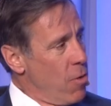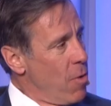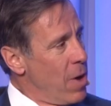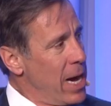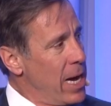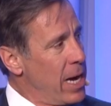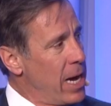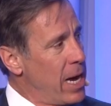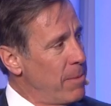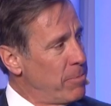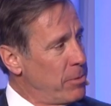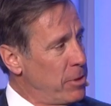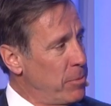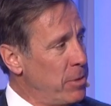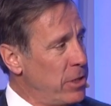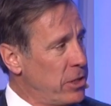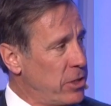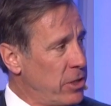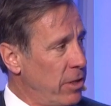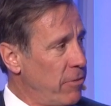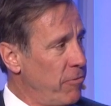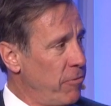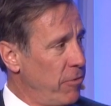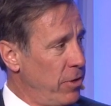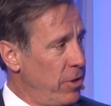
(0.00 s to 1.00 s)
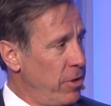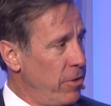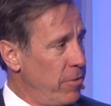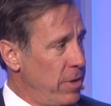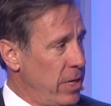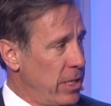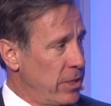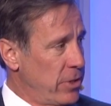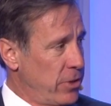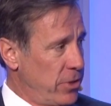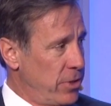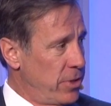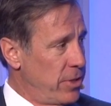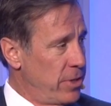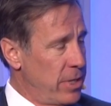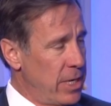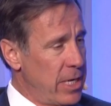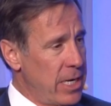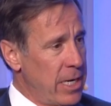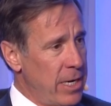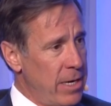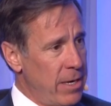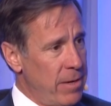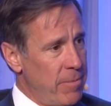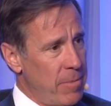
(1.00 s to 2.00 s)
Quite optimistic for the U.S.
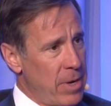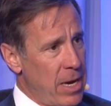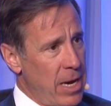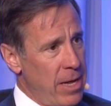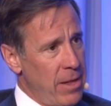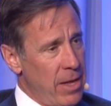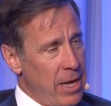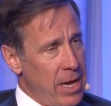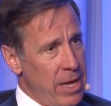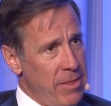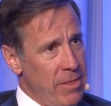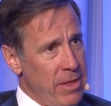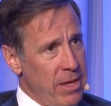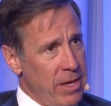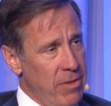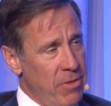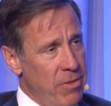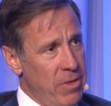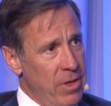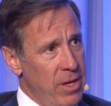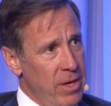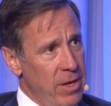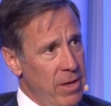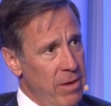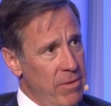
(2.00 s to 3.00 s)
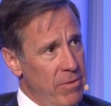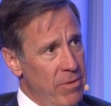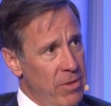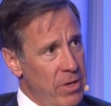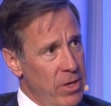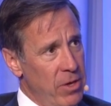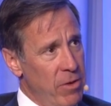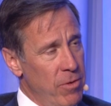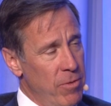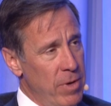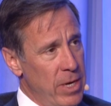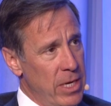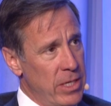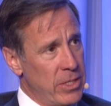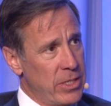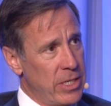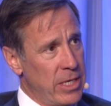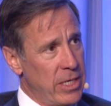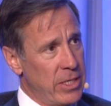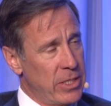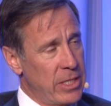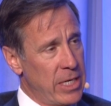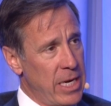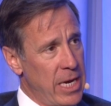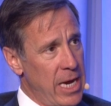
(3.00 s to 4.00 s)
I think the U.S.
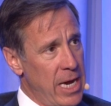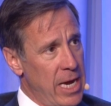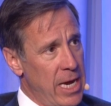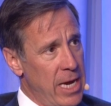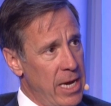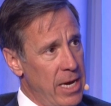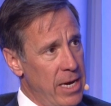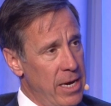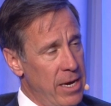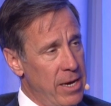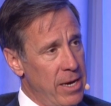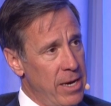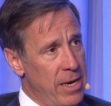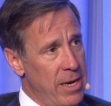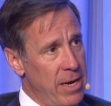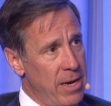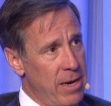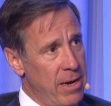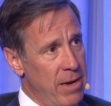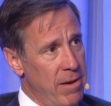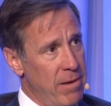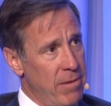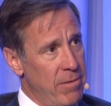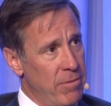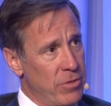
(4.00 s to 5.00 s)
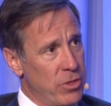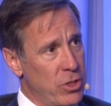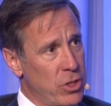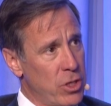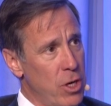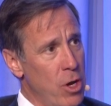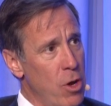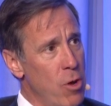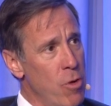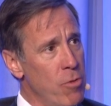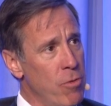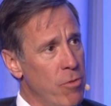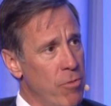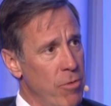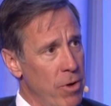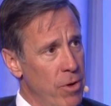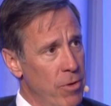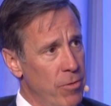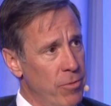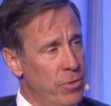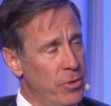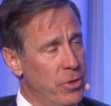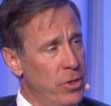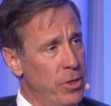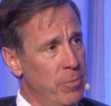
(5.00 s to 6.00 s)
has had slow
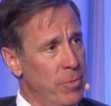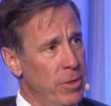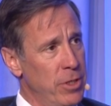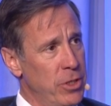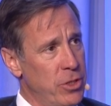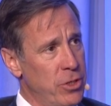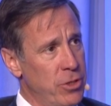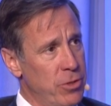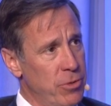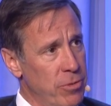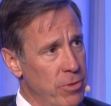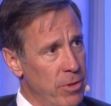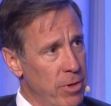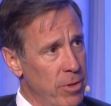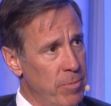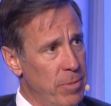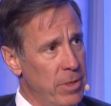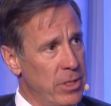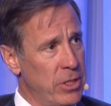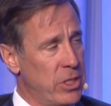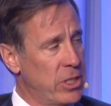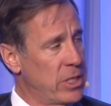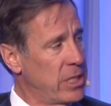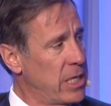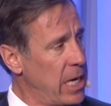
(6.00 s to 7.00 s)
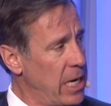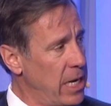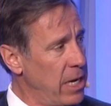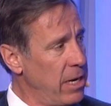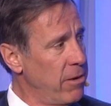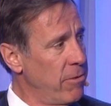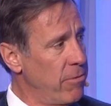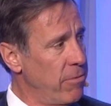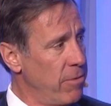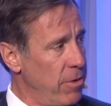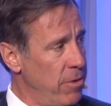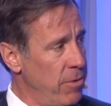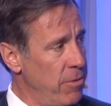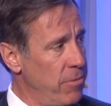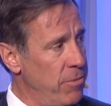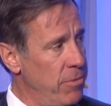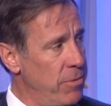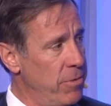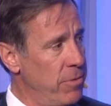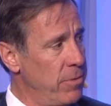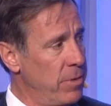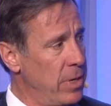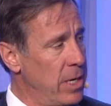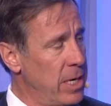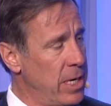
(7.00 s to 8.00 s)
growth, to be sure, but steady
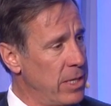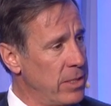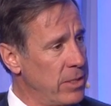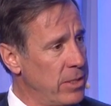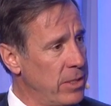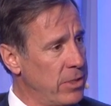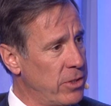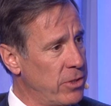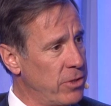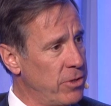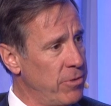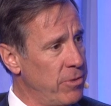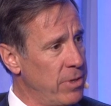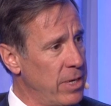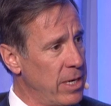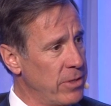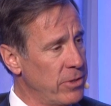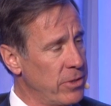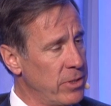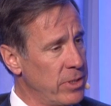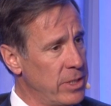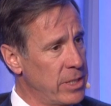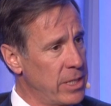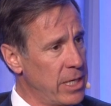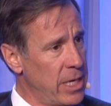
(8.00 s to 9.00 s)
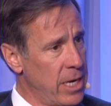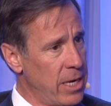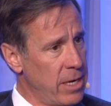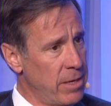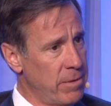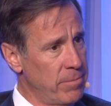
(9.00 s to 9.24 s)
growth since 2010.